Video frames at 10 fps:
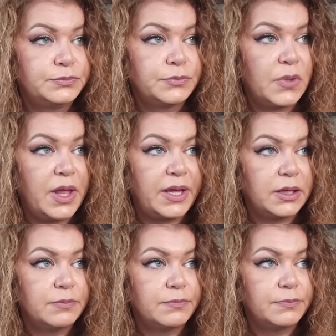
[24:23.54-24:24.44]
like
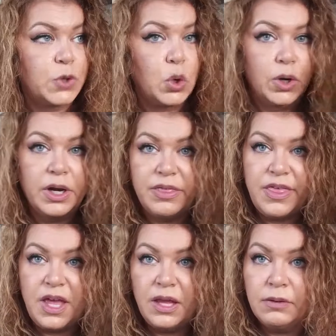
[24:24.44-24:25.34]
cork
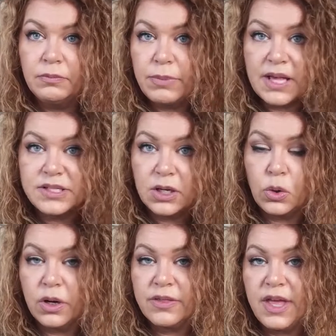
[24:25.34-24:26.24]
thing, plastic cork
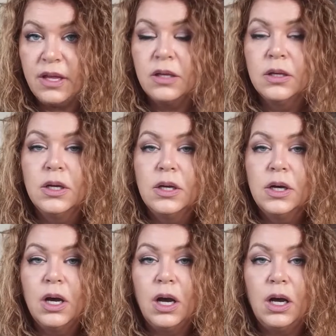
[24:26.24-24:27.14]
thing,
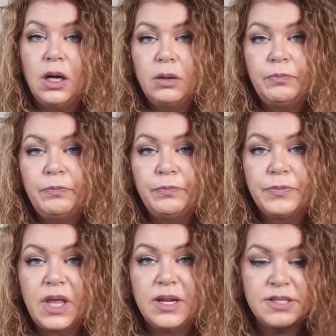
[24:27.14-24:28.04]
and
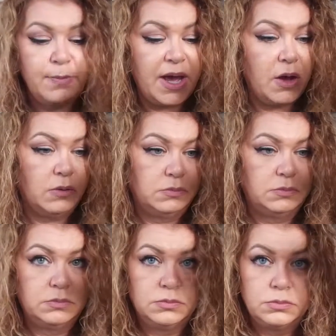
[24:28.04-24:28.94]
it's about,
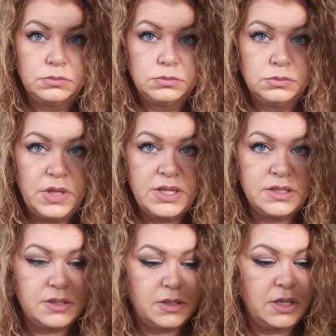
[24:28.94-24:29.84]

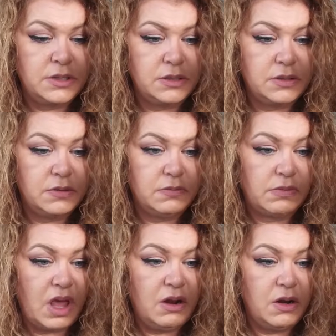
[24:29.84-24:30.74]
it's I
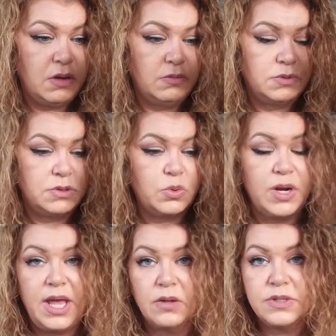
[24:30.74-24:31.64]
don't know, 20
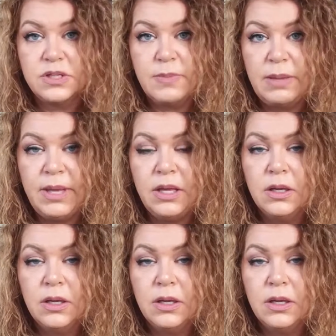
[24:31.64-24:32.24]
ounces maybe.